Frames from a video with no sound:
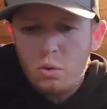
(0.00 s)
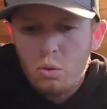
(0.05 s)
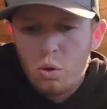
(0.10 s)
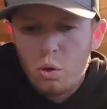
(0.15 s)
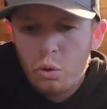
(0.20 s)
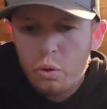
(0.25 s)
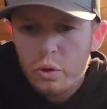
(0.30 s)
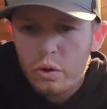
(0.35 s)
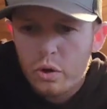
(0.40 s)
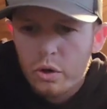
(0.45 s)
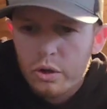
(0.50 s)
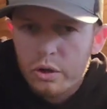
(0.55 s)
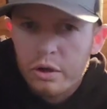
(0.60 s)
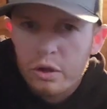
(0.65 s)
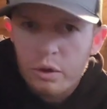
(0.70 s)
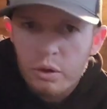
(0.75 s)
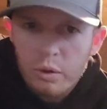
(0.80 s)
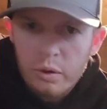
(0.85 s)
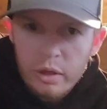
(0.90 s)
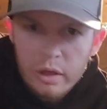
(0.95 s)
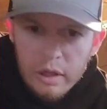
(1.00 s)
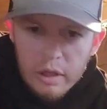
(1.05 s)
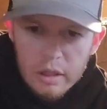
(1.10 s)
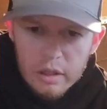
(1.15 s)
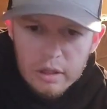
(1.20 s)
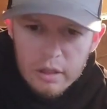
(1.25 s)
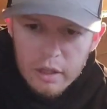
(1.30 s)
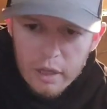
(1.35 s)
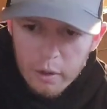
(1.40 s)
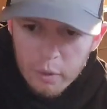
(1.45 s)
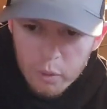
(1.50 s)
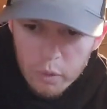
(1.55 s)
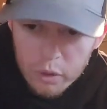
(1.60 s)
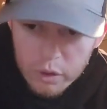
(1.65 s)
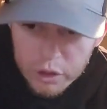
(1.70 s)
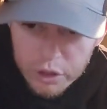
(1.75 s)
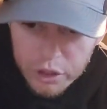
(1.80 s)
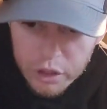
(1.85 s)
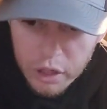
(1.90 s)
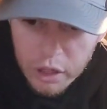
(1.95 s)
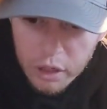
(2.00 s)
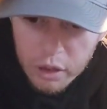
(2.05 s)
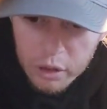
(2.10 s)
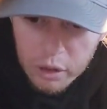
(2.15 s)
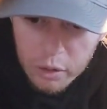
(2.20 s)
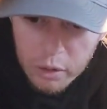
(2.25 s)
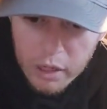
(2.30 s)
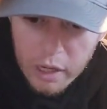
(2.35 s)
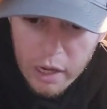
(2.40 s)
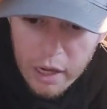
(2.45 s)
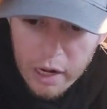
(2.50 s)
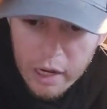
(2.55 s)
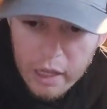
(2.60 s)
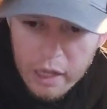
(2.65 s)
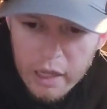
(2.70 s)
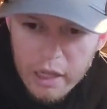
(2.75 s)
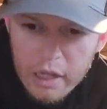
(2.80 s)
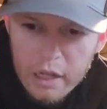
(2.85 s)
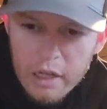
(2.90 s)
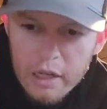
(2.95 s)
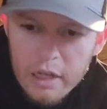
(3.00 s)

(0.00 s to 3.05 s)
what we're going to do is, I want to show you, I got a